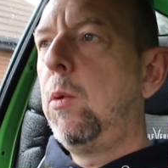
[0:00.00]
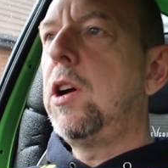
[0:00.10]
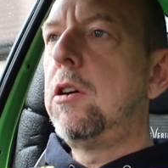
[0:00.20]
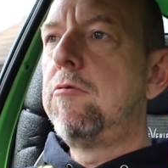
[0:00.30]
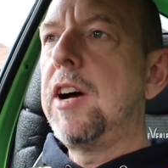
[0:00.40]
we
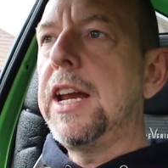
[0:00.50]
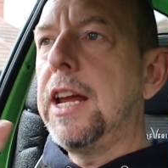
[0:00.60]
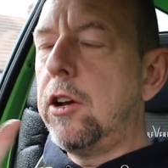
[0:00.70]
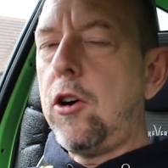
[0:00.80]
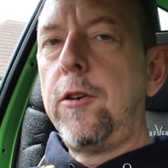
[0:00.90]
are
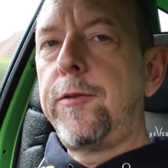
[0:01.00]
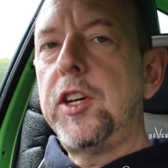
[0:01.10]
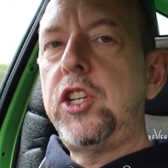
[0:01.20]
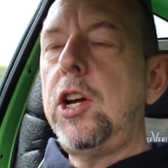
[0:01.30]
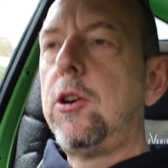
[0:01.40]
running an
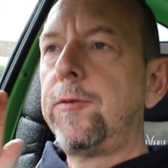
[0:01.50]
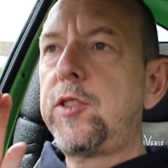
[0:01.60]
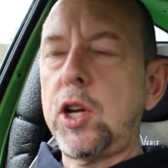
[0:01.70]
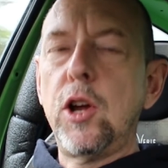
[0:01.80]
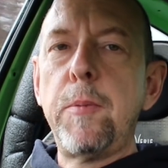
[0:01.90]
off-the-shelf
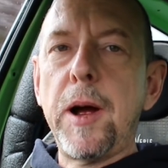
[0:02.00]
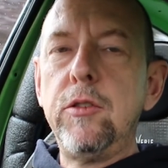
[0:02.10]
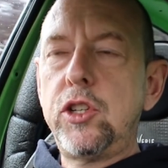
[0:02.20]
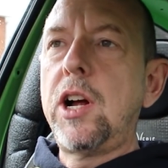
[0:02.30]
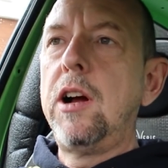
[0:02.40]

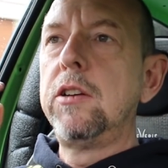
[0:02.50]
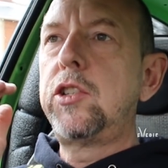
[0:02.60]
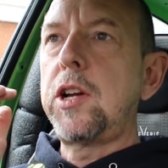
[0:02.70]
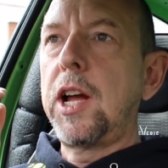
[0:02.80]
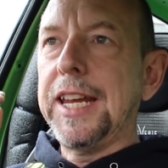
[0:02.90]

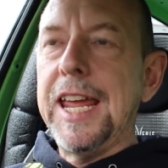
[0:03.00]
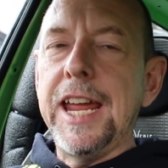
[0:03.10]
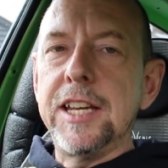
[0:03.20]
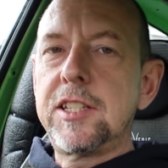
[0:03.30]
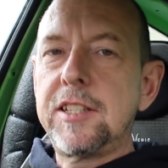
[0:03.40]
turbocharged
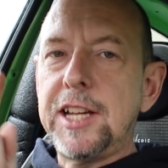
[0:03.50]
kit.